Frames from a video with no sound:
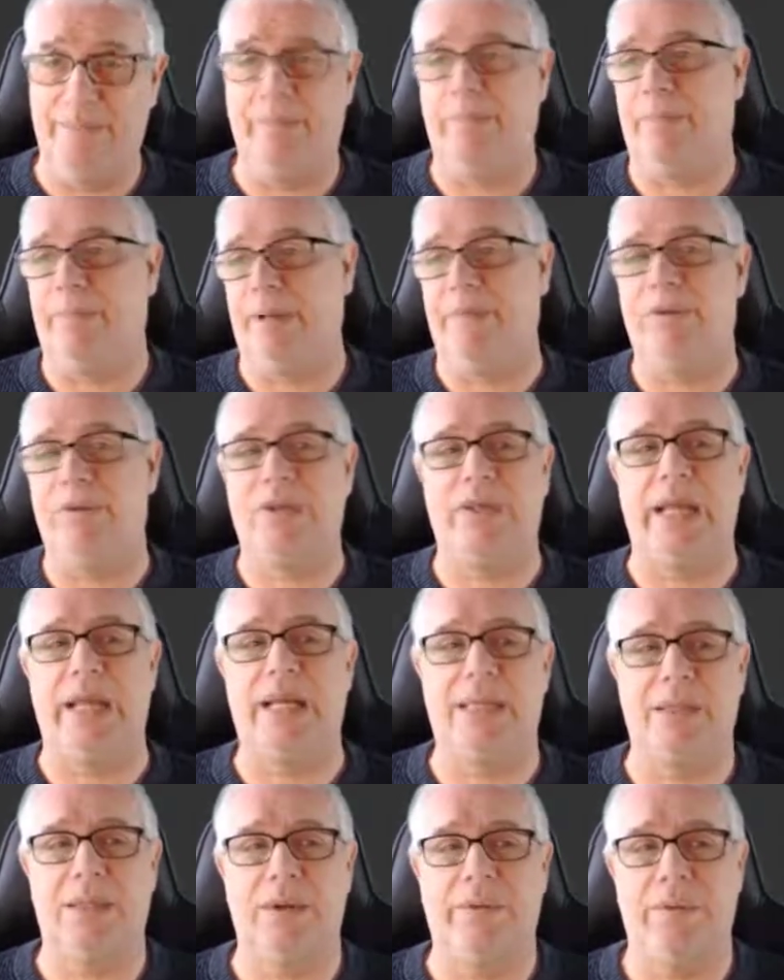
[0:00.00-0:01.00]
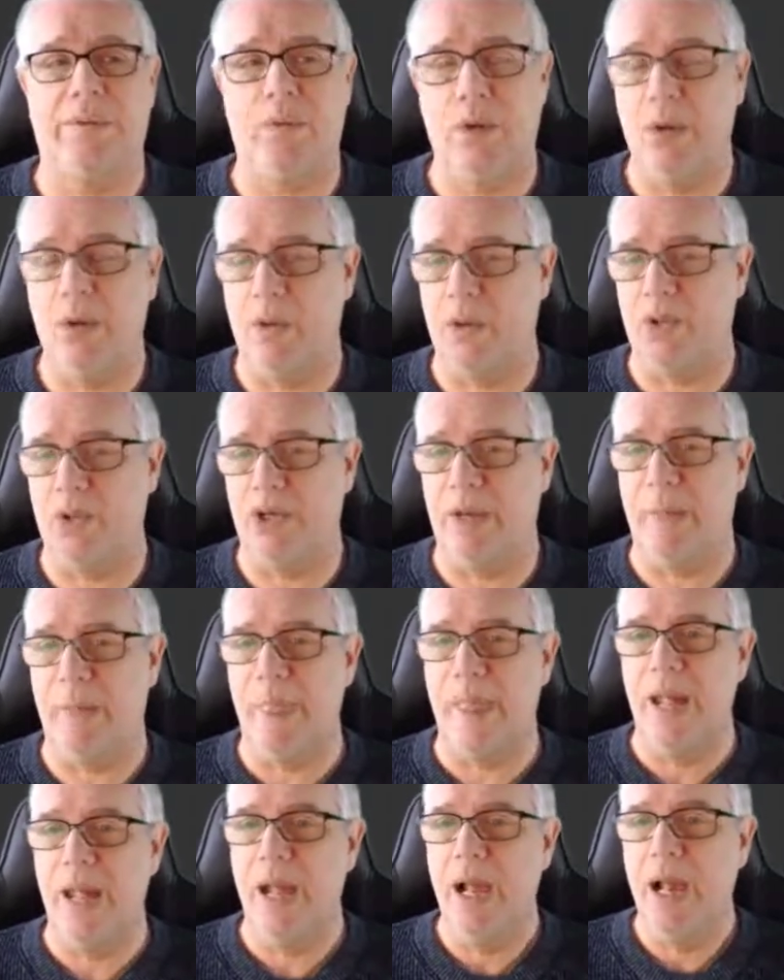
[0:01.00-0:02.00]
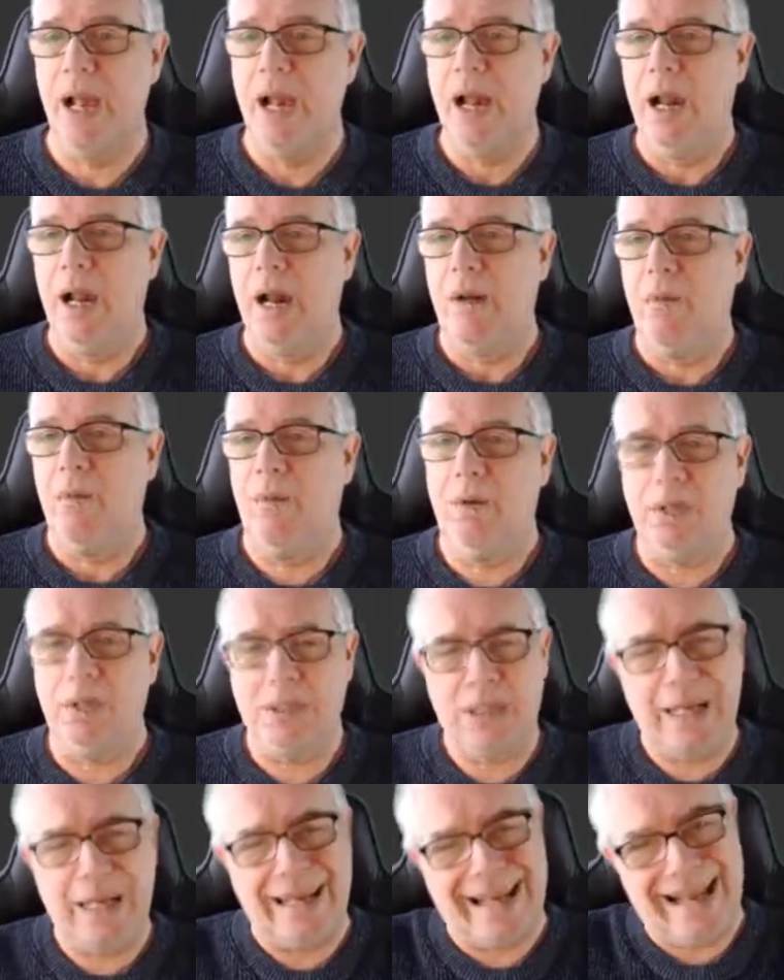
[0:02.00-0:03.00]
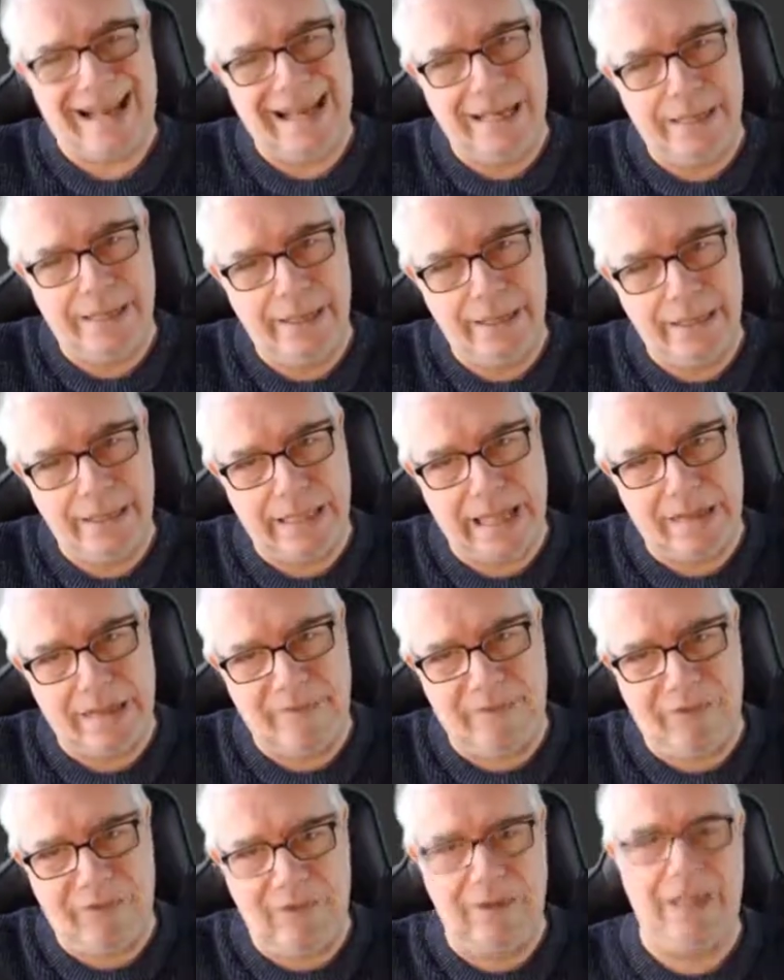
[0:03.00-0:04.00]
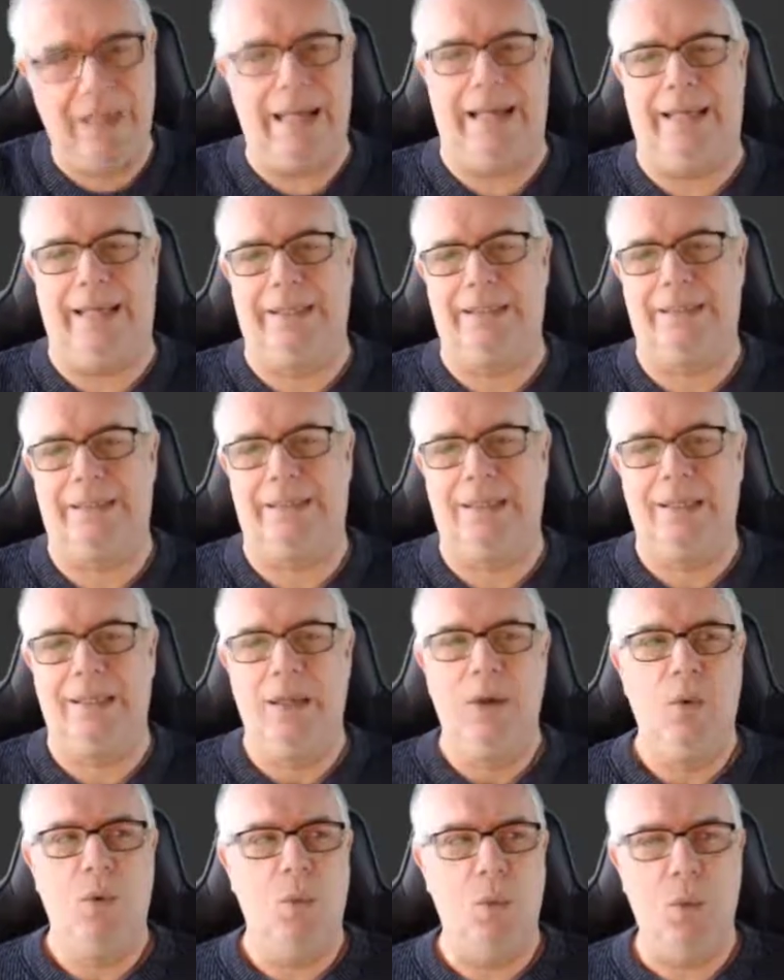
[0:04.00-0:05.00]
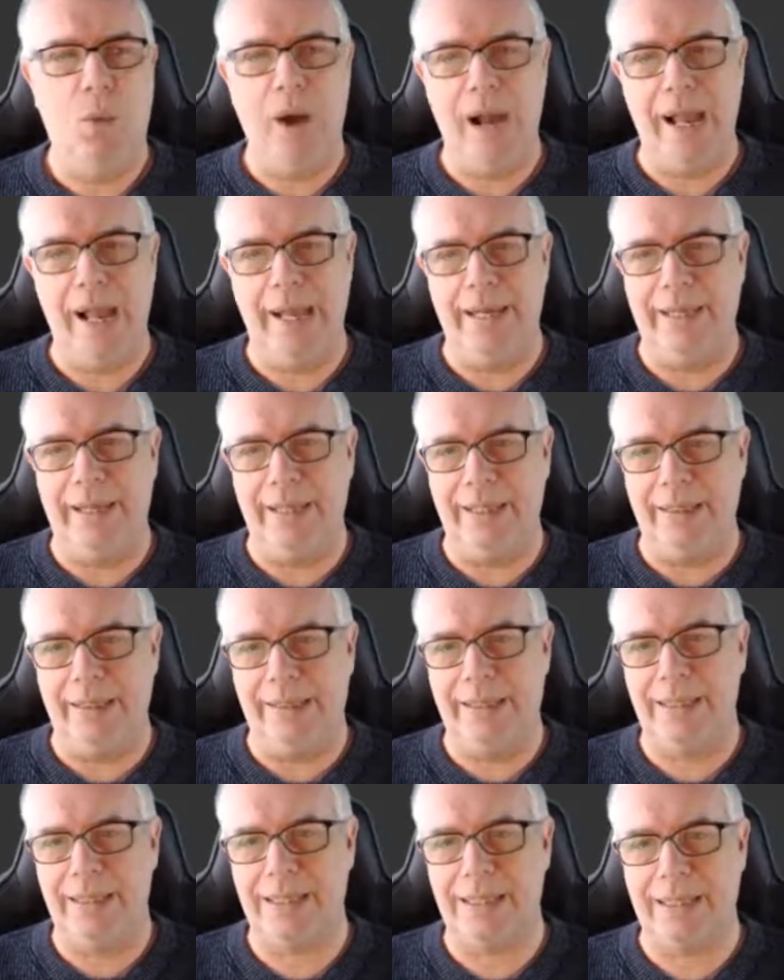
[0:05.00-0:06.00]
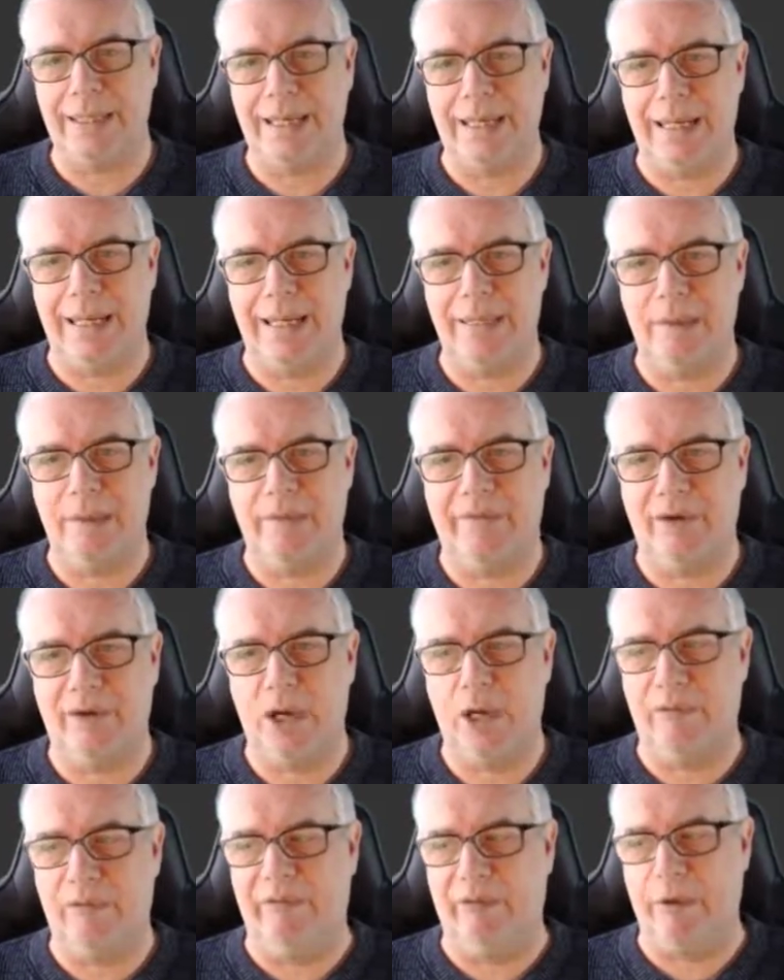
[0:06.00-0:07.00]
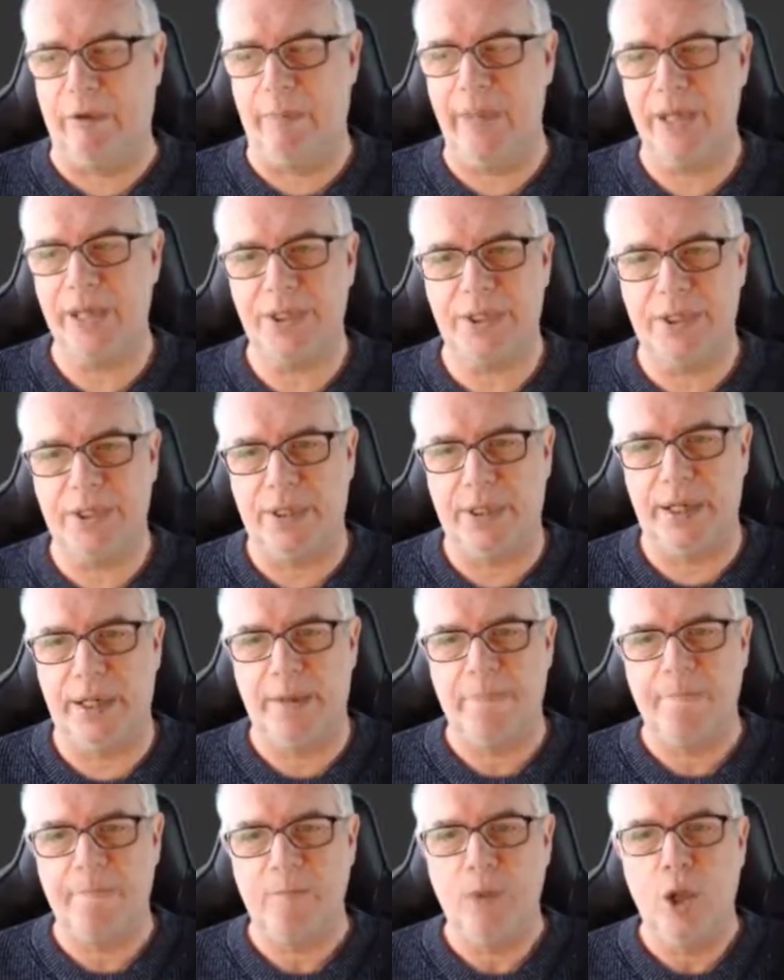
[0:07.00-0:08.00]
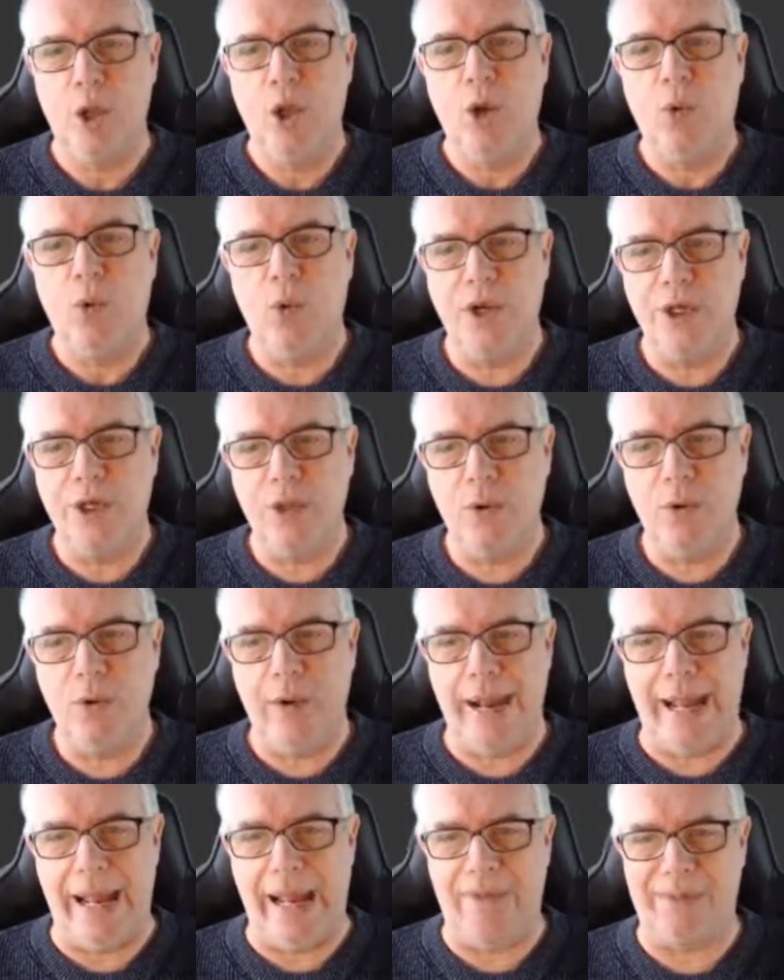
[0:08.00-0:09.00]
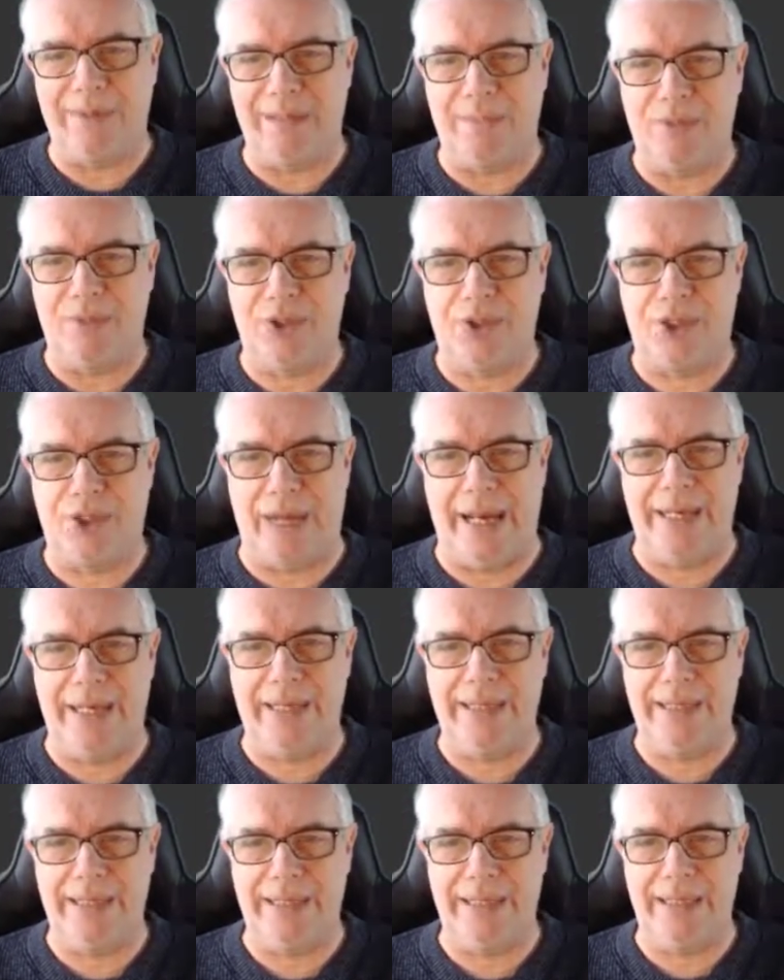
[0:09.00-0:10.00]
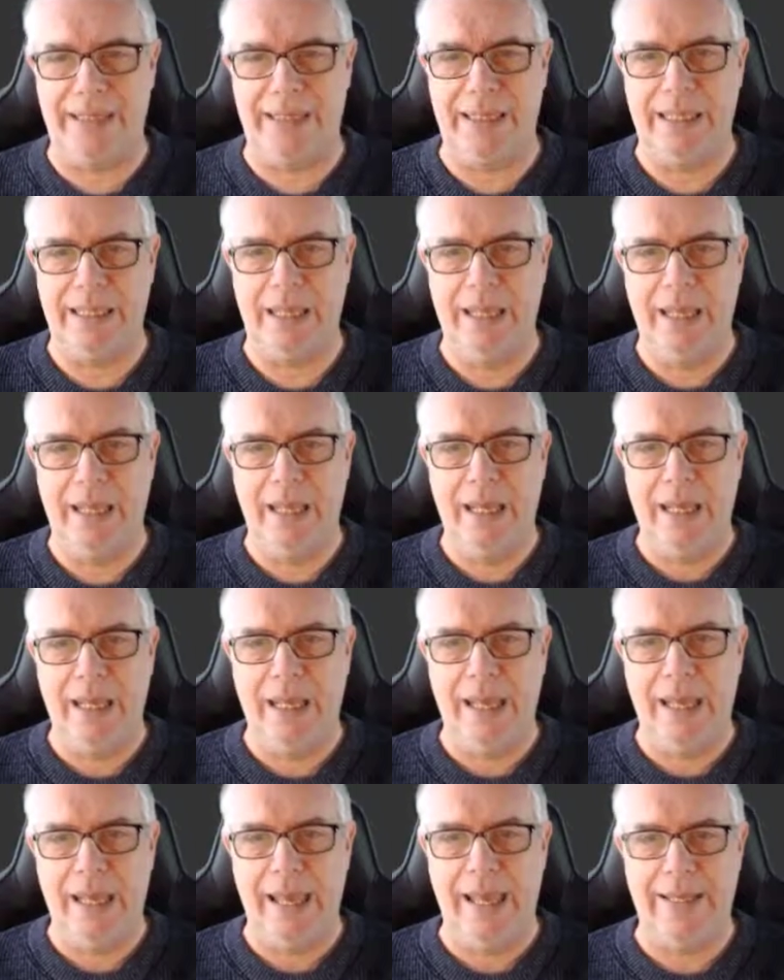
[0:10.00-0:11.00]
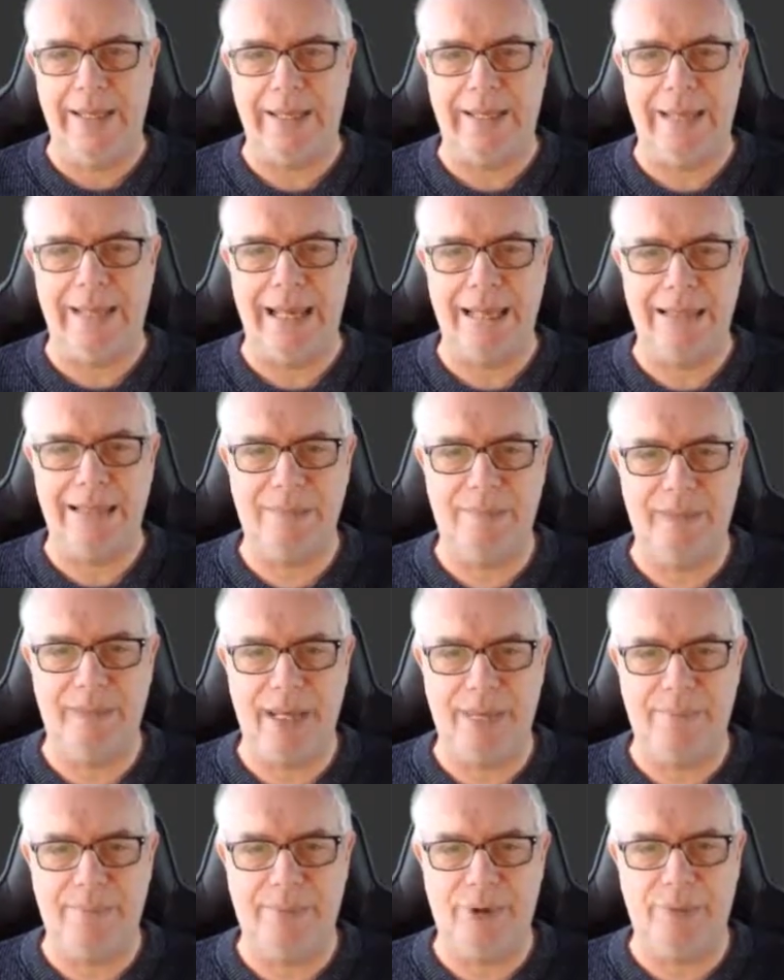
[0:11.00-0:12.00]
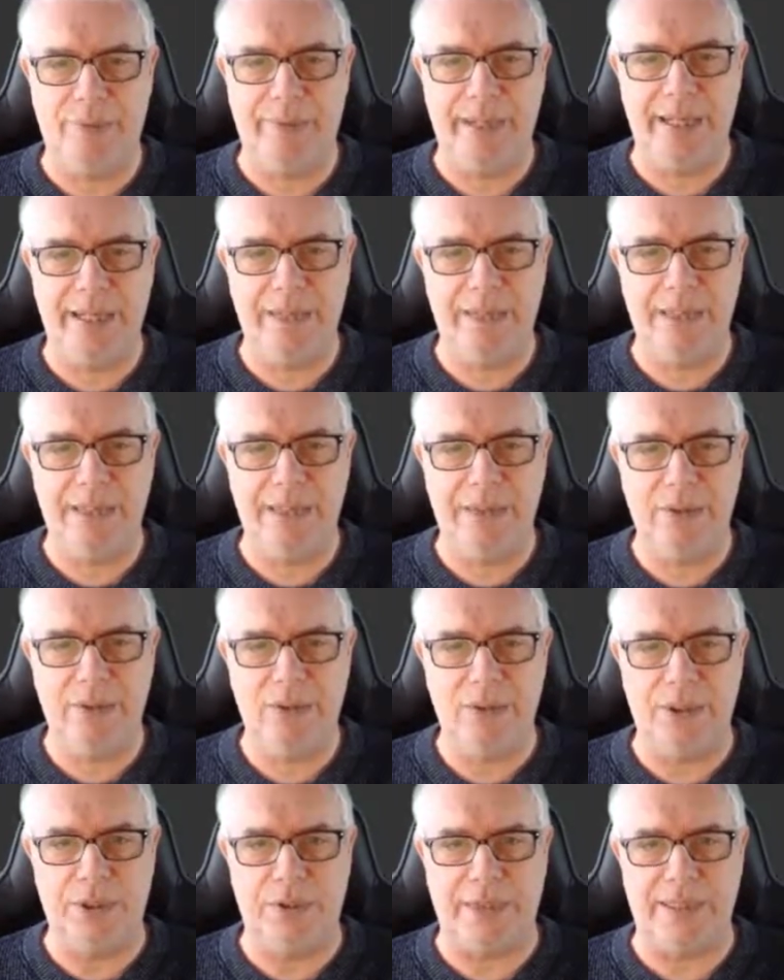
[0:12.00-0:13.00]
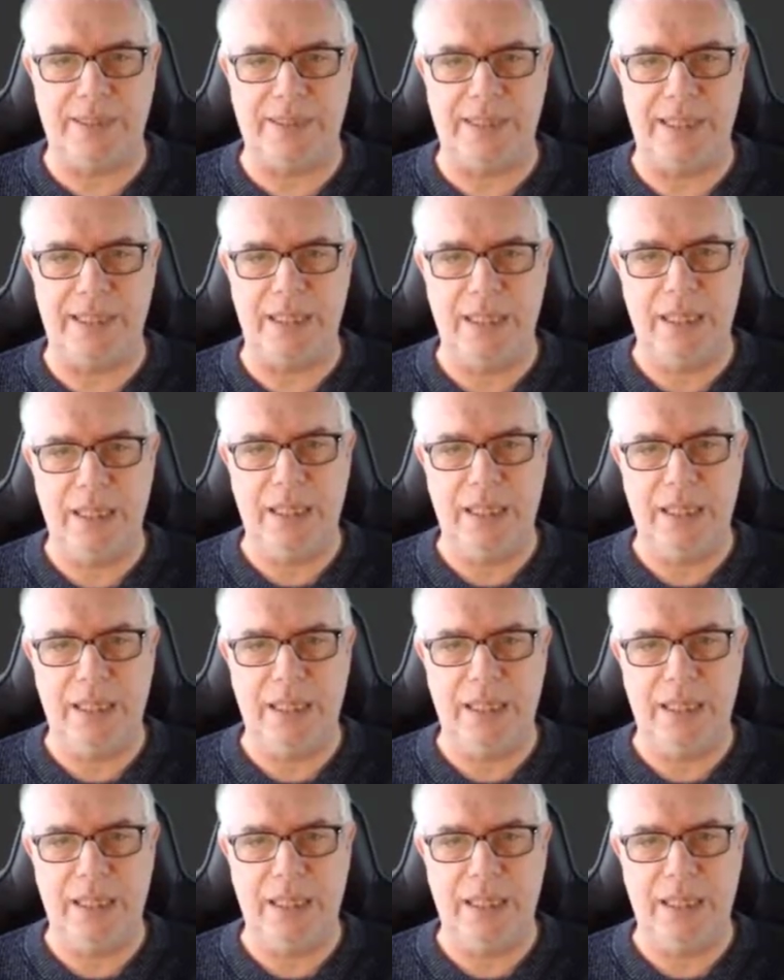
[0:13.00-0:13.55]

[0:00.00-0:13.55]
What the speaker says: previous texture was kind of flat, while in this kind of rock formation we do have some shyness, and it has been properly understood, you can see,